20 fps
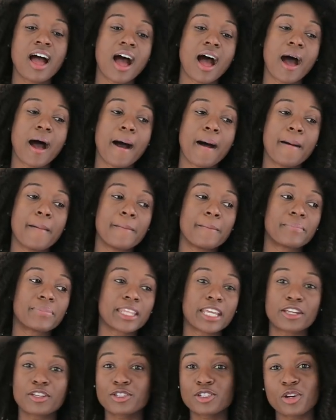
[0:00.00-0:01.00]
Um,
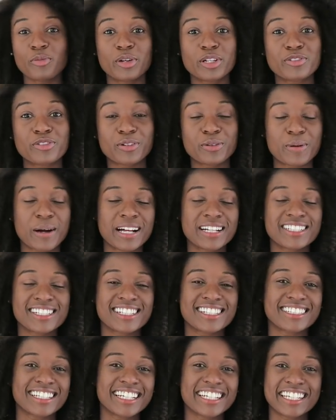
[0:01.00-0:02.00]
thank you so much for
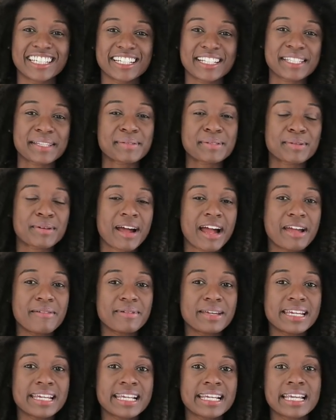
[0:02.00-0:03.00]
watching, liking, and
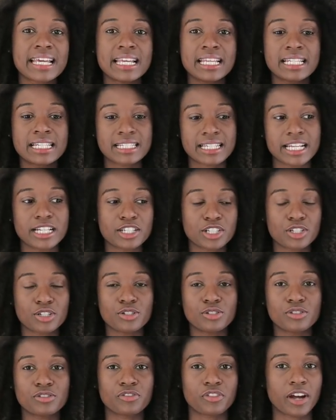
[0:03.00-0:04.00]
subscribing. Stay
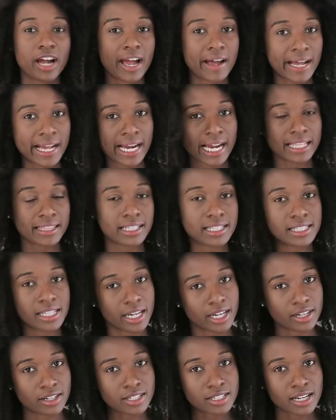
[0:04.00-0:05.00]
tuned for how I got this
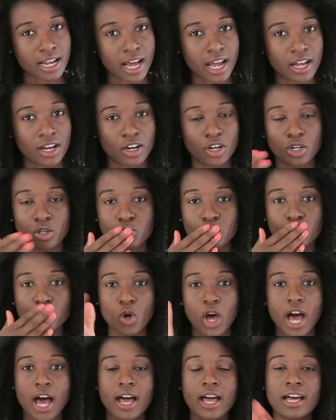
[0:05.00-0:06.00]
hairstyle.
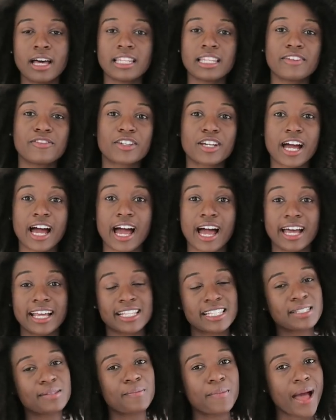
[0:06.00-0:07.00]
Wow, love you
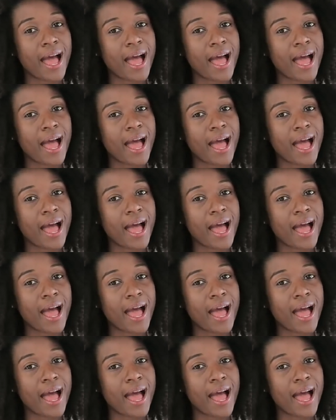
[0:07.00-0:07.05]
guys.